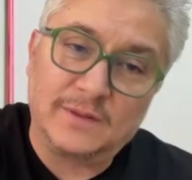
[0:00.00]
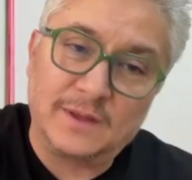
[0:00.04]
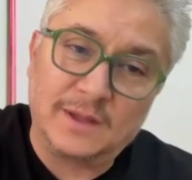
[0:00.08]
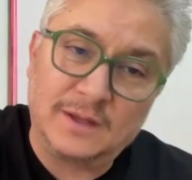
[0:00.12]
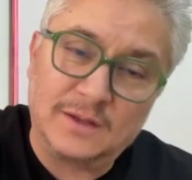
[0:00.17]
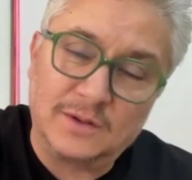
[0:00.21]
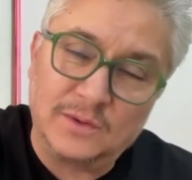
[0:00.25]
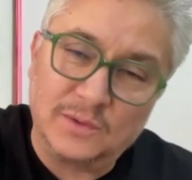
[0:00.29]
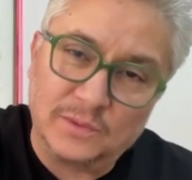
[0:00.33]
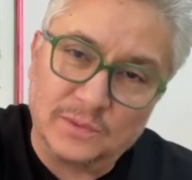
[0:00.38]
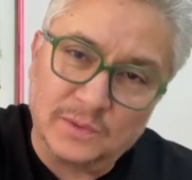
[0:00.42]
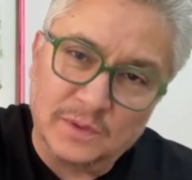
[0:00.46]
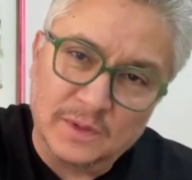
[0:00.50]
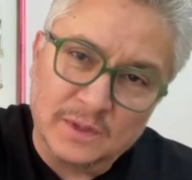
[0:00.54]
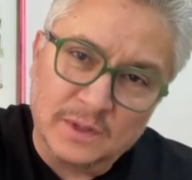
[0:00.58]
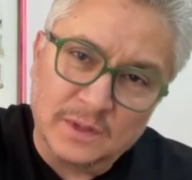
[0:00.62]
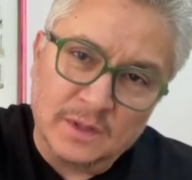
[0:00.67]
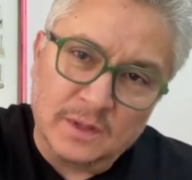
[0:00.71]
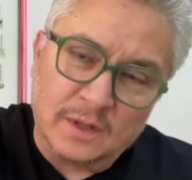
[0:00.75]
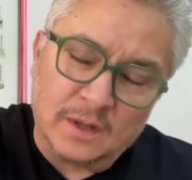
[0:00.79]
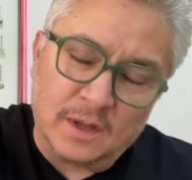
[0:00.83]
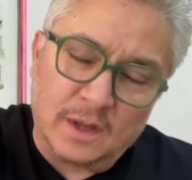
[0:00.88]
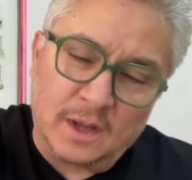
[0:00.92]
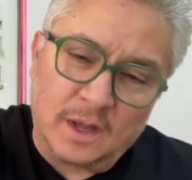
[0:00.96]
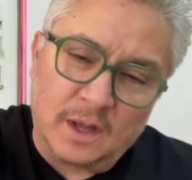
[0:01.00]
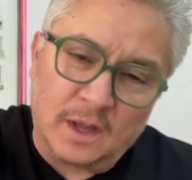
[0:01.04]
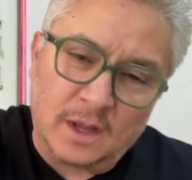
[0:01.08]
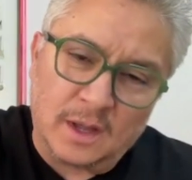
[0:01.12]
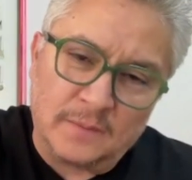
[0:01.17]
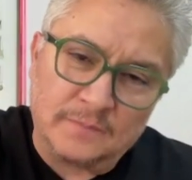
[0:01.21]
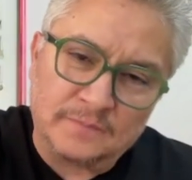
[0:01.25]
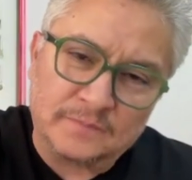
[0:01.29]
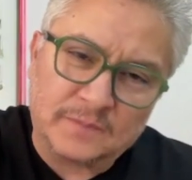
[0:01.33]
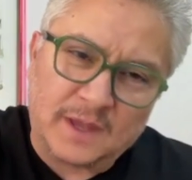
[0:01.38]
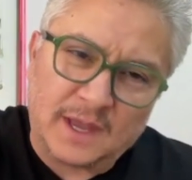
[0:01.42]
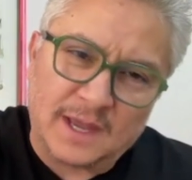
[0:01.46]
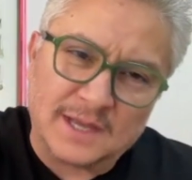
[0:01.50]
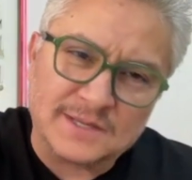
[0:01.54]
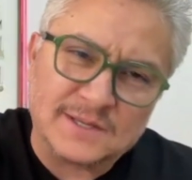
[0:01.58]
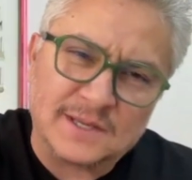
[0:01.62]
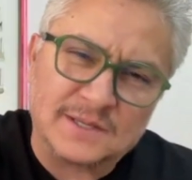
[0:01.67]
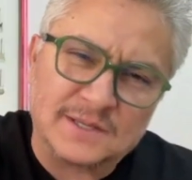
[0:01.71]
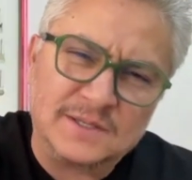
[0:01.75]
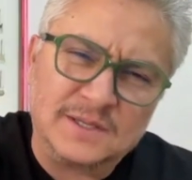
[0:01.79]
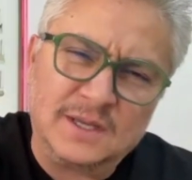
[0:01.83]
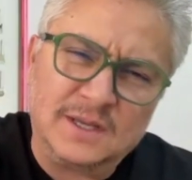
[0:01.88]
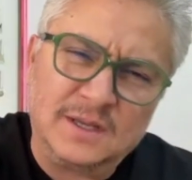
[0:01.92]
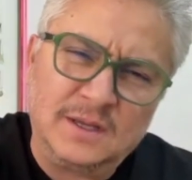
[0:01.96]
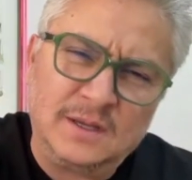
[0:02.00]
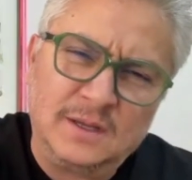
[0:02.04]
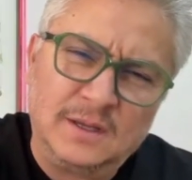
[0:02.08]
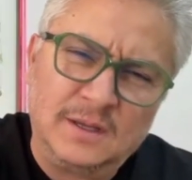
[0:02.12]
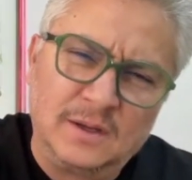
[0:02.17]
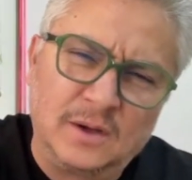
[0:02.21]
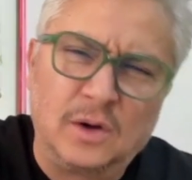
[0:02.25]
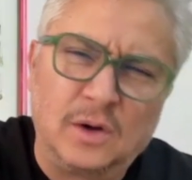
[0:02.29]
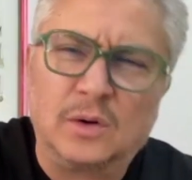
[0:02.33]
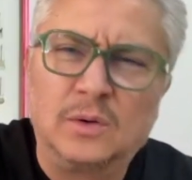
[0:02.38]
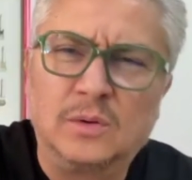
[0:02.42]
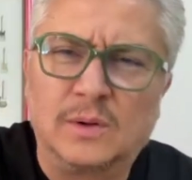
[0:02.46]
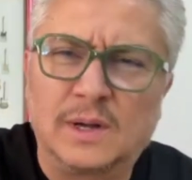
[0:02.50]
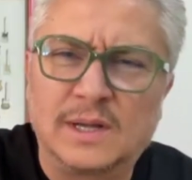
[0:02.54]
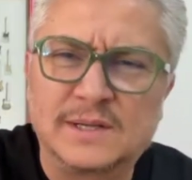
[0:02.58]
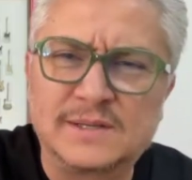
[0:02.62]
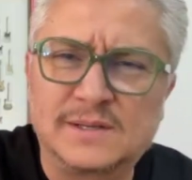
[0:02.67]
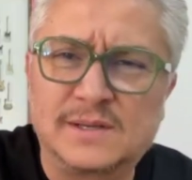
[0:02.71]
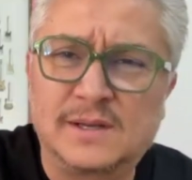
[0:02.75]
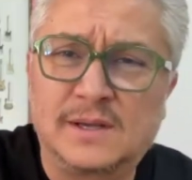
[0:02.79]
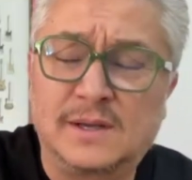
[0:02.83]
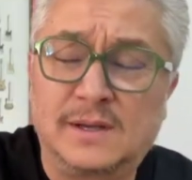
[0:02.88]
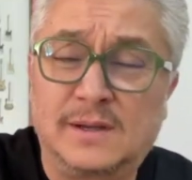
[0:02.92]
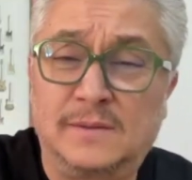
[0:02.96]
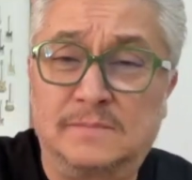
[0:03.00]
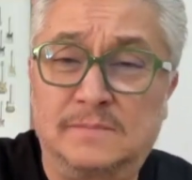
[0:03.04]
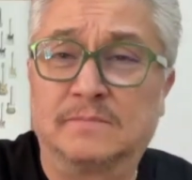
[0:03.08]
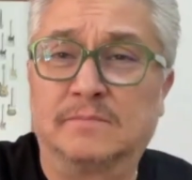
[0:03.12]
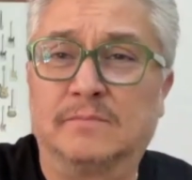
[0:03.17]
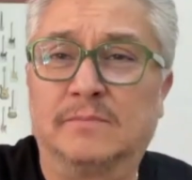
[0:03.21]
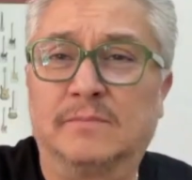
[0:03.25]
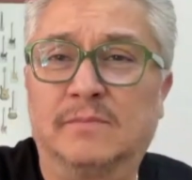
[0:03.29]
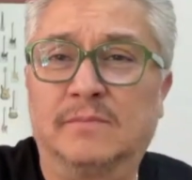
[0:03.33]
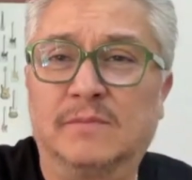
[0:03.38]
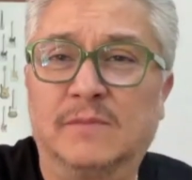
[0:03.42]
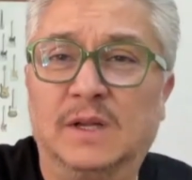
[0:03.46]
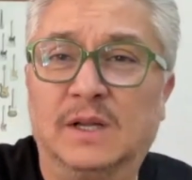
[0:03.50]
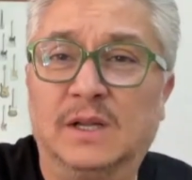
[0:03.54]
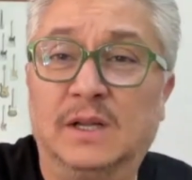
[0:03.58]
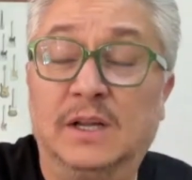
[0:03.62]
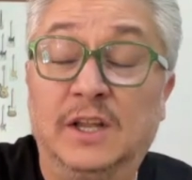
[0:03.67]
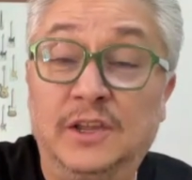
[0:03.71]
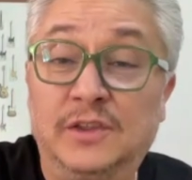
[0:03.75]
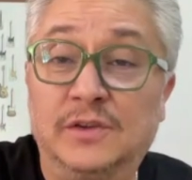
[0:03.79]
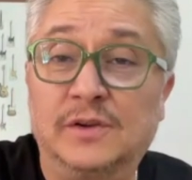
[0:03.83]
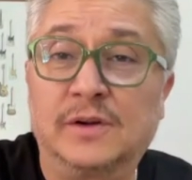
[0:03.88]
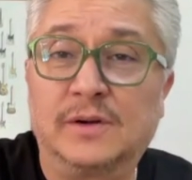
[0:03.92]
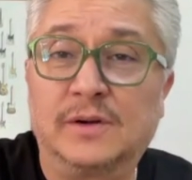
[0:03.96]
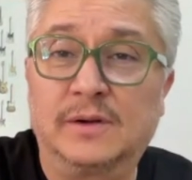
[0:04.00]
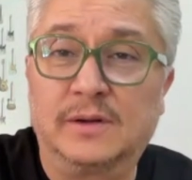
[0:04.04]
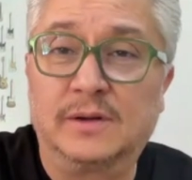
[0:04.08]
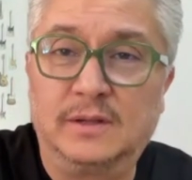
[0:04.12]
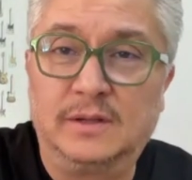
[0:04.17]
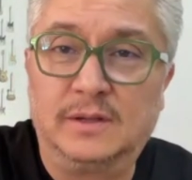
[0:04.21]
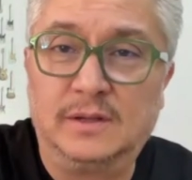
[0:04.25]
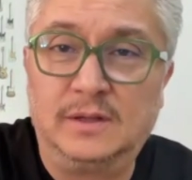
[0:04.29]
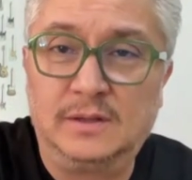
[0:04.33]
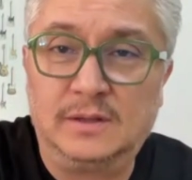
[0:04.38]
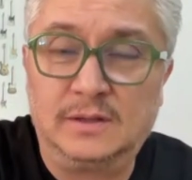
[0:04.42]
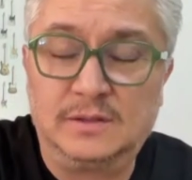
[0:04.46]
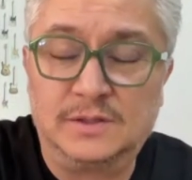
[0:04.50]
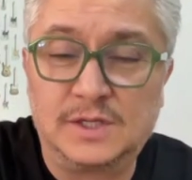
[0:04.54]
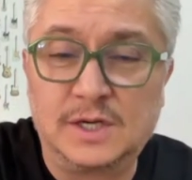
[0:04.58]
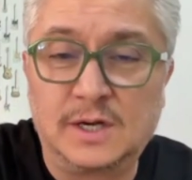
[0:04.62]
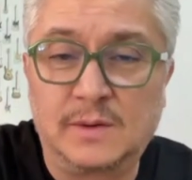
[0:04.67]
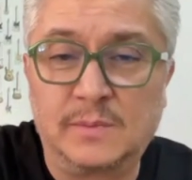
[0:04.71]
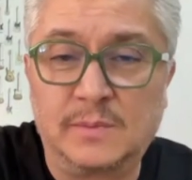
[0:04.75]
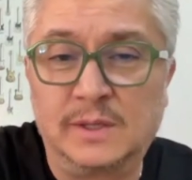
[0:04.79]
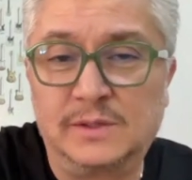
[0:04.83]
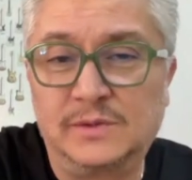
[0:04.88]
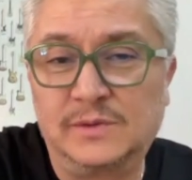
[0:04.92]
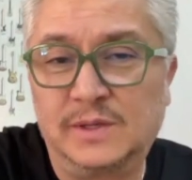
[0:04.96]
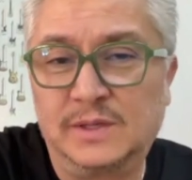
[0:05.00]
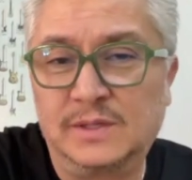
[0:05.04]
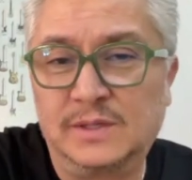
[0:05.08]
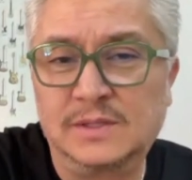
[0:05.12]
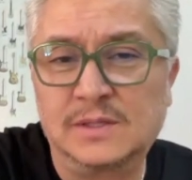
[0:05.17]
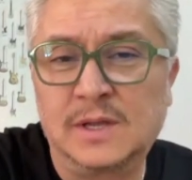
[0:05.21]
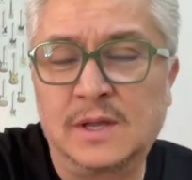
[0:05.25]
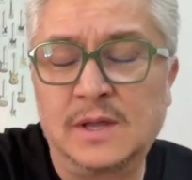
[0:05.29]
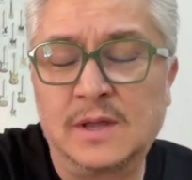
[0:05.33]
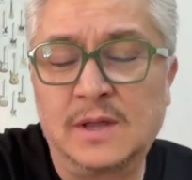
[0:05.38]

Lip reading: thank you. As a CEO, as a leader in Chartmetric,